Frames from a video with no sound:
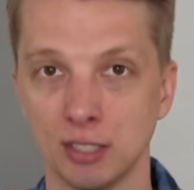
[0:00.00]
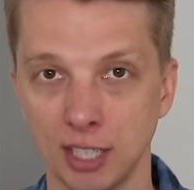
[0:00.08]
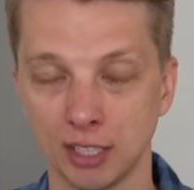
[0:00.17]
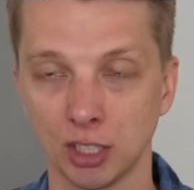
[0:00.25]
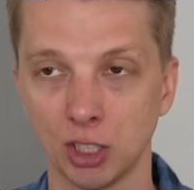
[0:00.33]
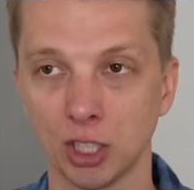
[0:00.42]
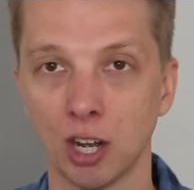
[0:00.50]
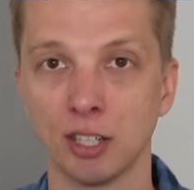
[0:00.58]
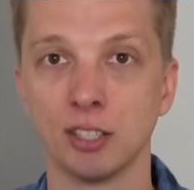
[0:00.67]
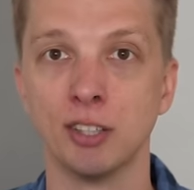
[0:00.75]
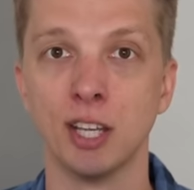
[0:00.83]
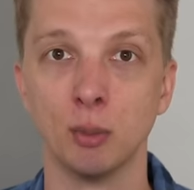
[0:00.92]
take the
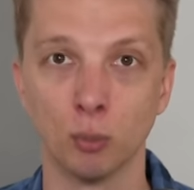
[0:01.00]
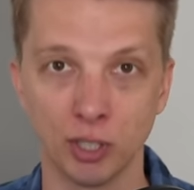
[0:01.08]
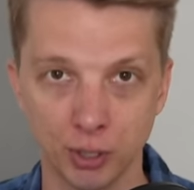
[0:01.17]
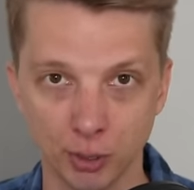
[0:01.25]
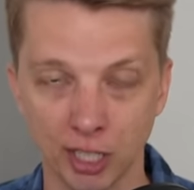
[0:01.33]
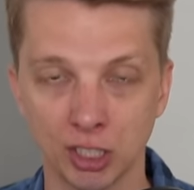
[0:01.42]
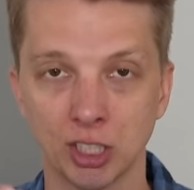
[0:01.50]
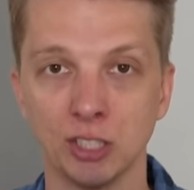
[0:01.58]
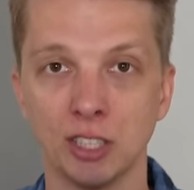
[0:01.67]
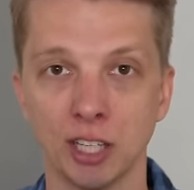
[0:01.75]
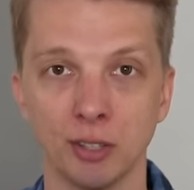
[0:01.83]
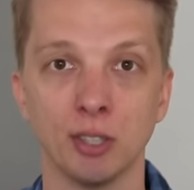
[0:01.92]
shot, then one
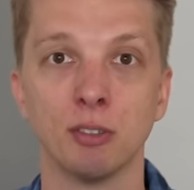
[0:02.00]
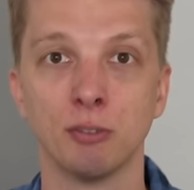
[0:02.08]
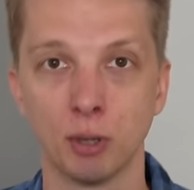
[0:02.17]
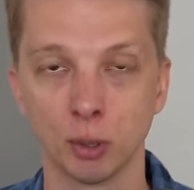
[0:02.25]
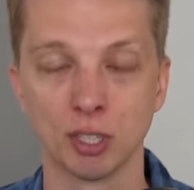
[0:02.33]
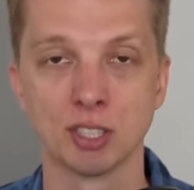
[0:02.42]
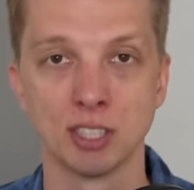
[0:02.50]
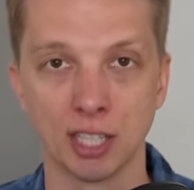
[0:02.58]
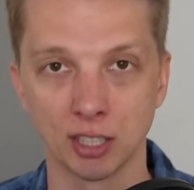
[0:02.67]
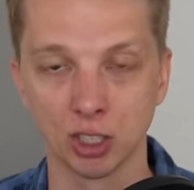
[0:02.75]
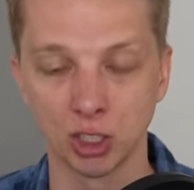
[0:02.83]
direction, the other, focus, take the